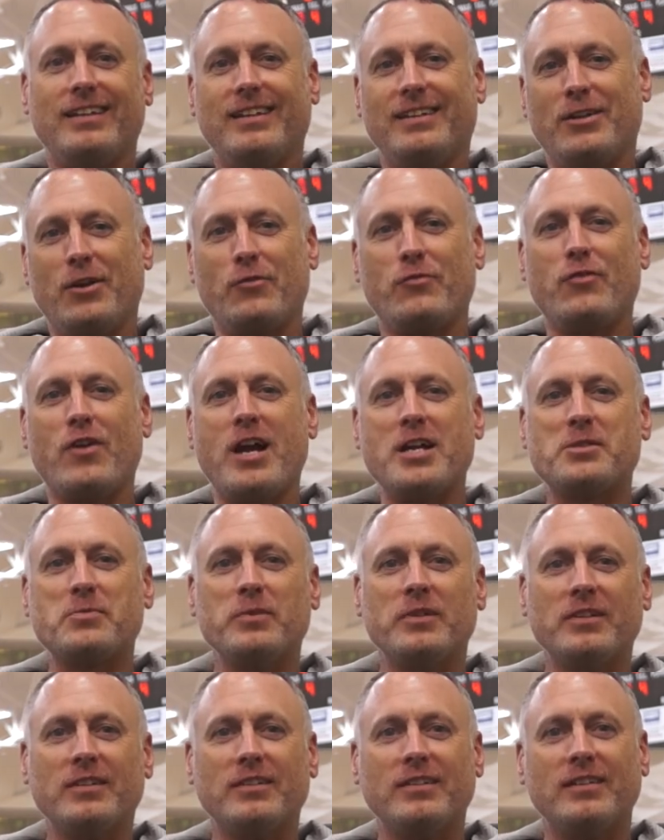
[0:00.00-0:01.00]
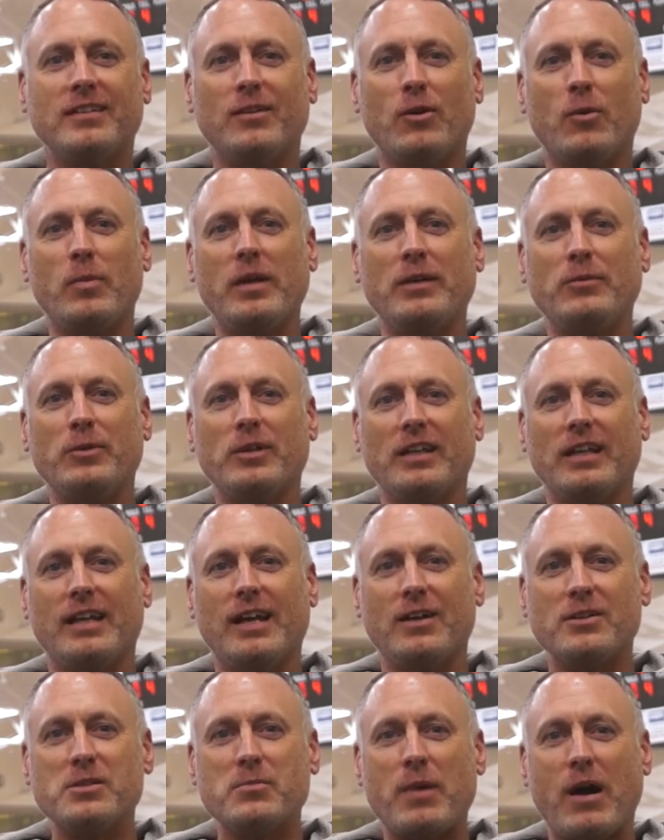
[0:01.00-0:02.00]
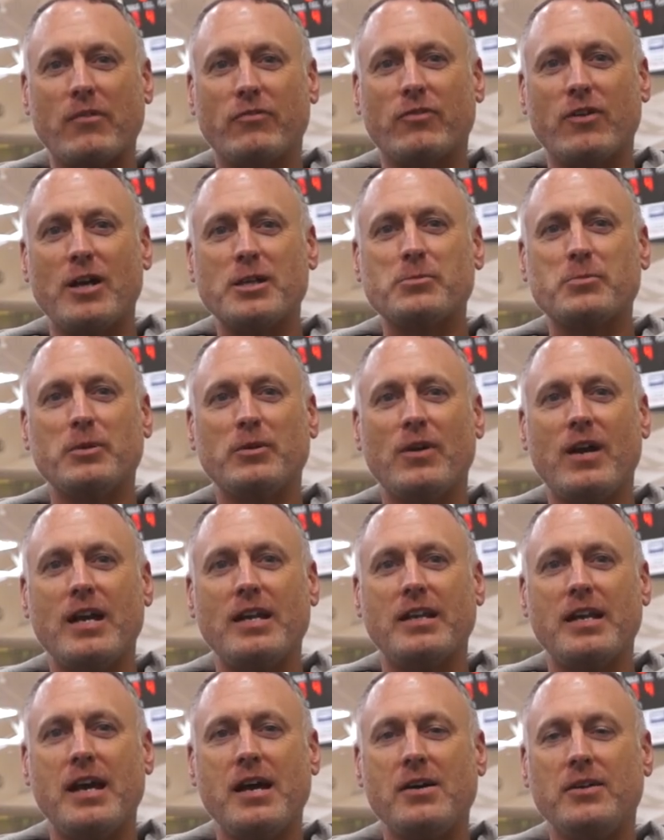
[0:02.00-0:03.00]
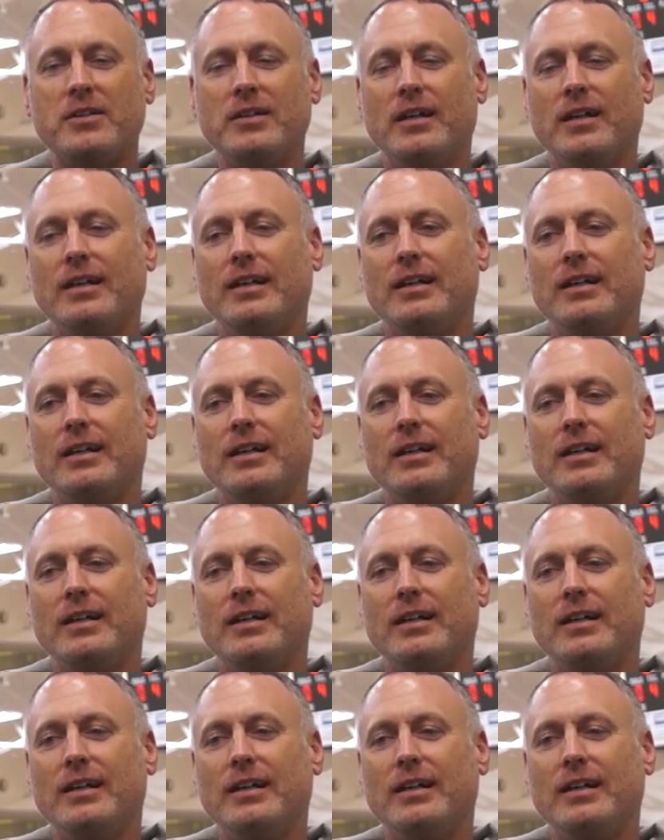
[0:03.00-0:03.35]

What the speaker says: they're freshmen. Nobody really cares about freshmen right now.